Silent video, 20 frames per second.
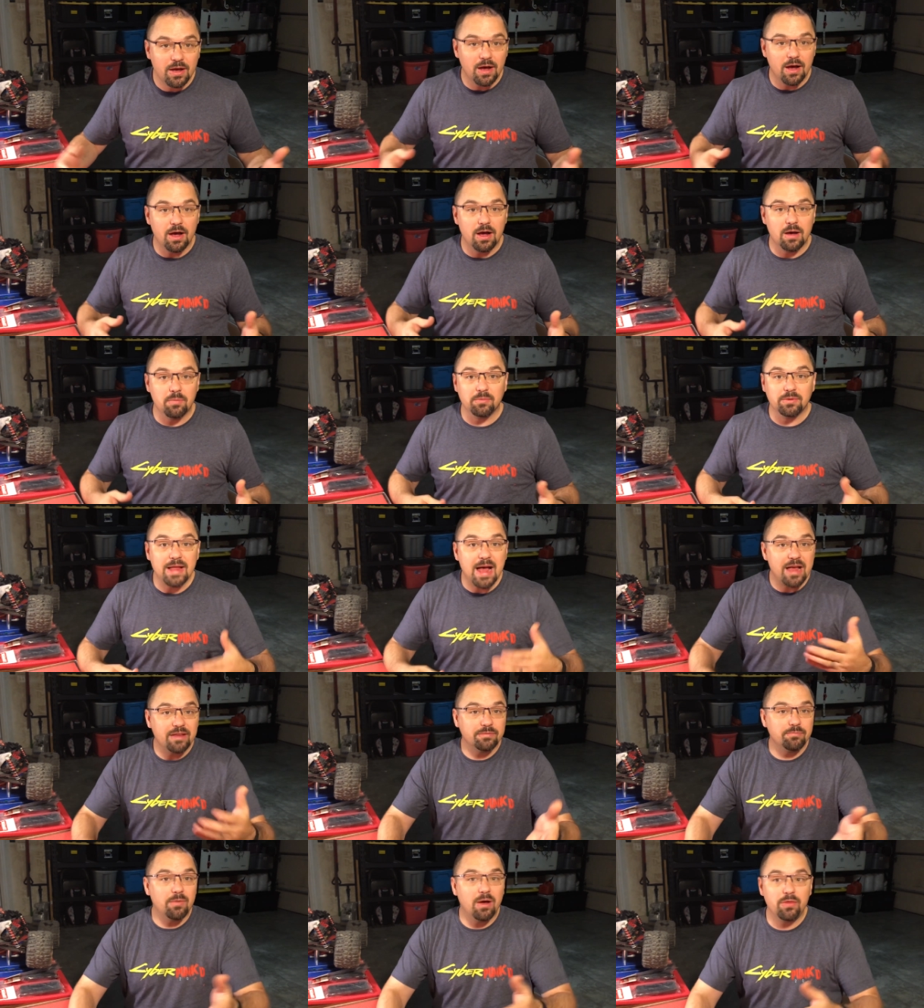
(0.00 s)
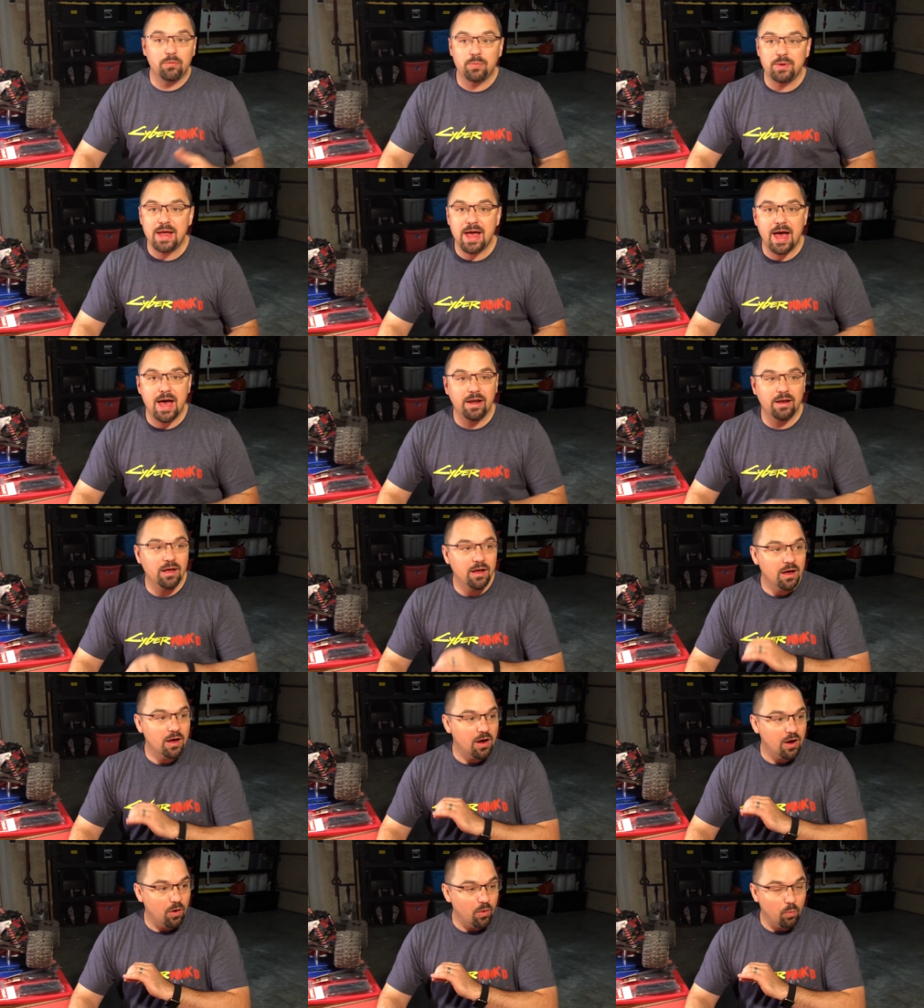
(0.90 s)
Um, last month we had
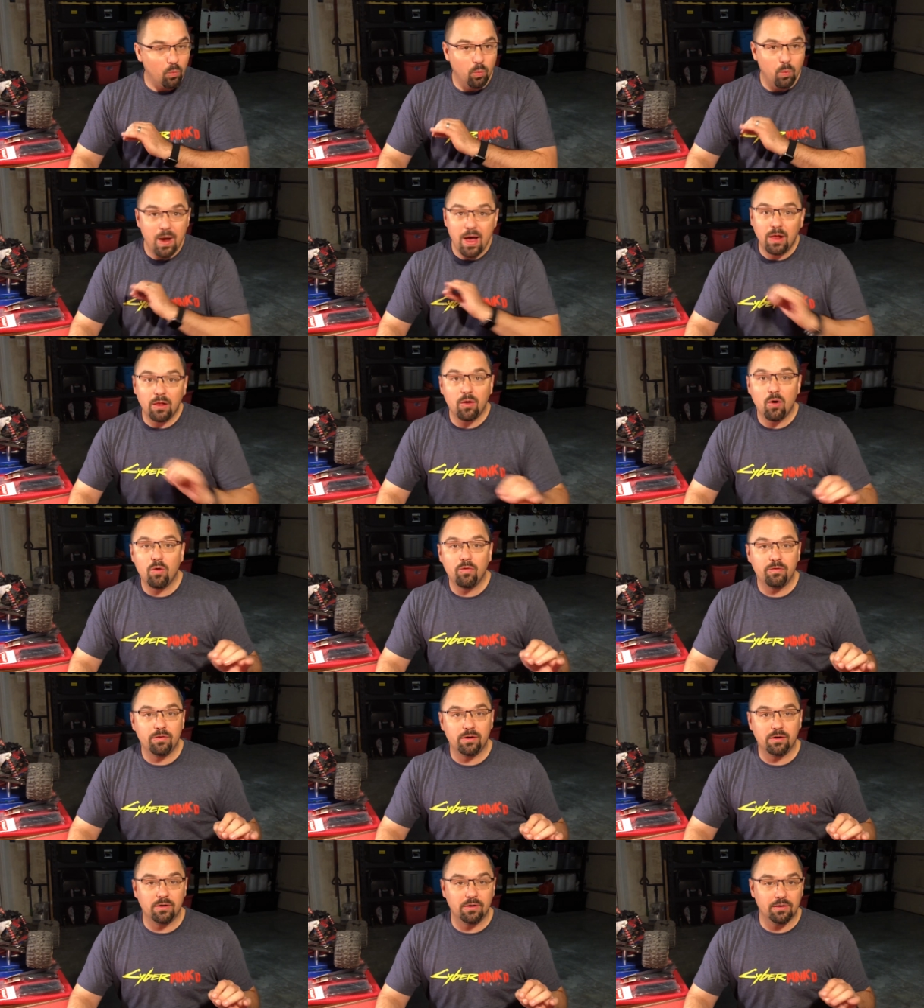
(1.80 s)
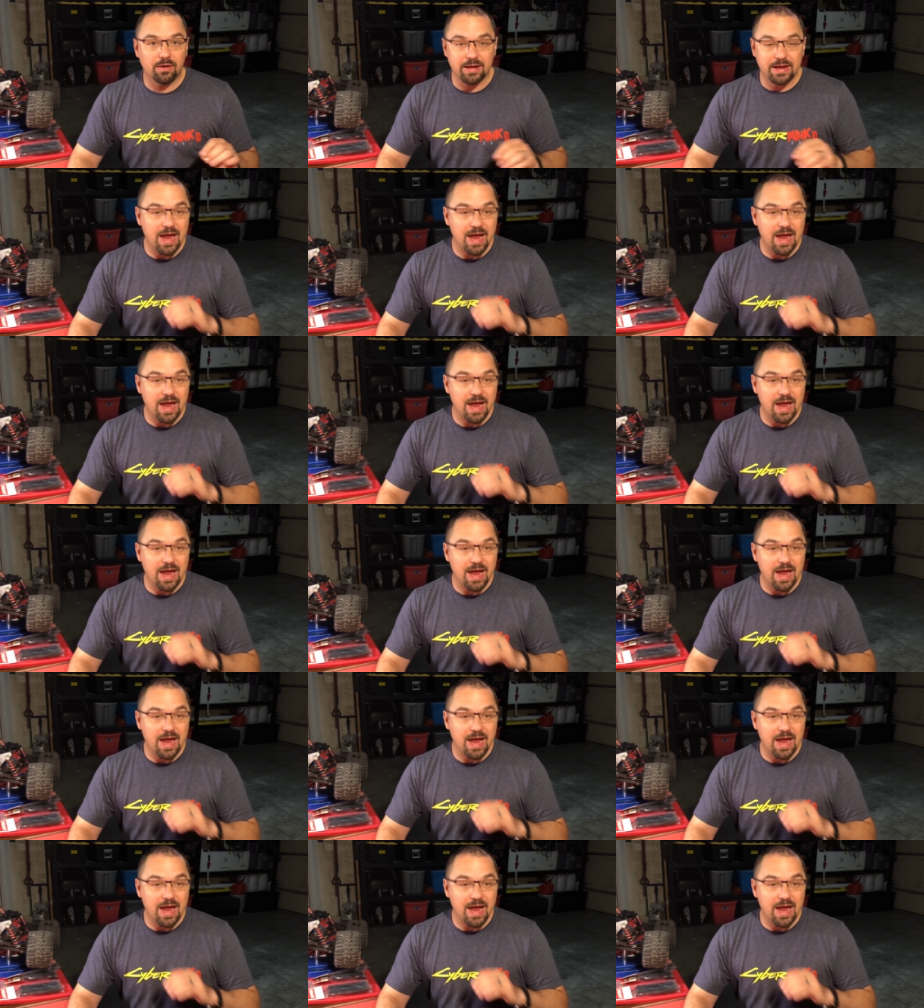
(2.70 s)
well over like